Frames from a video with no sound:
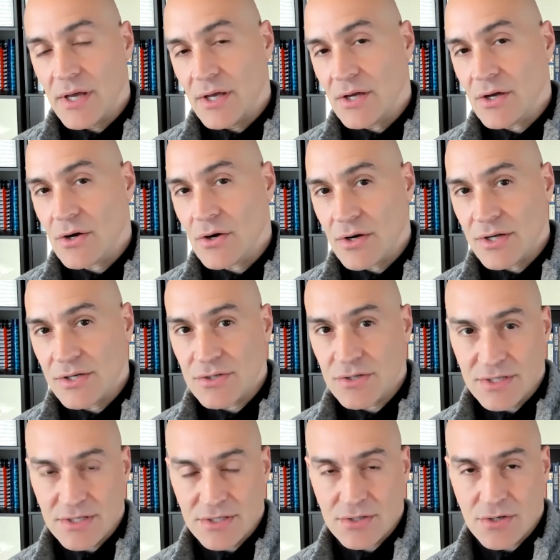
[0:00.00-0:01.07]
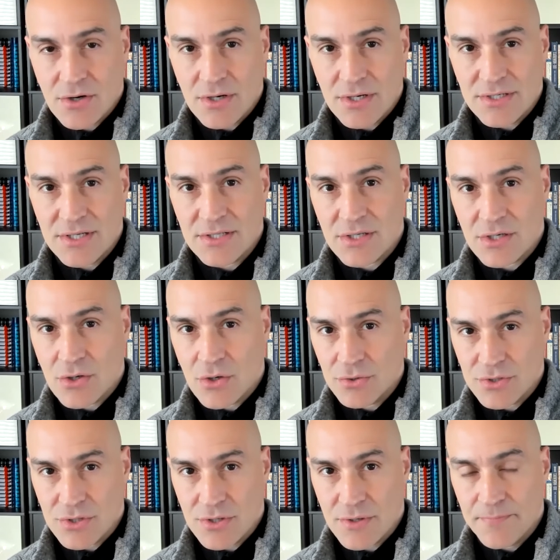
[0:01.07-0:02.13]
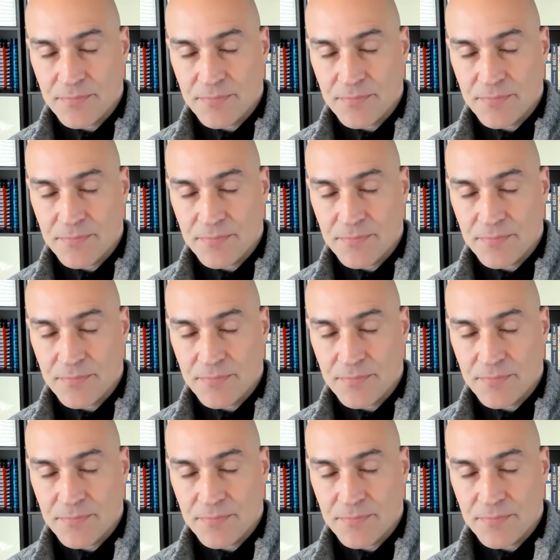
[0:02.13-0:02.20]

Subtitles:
encourage or discourage as a culture.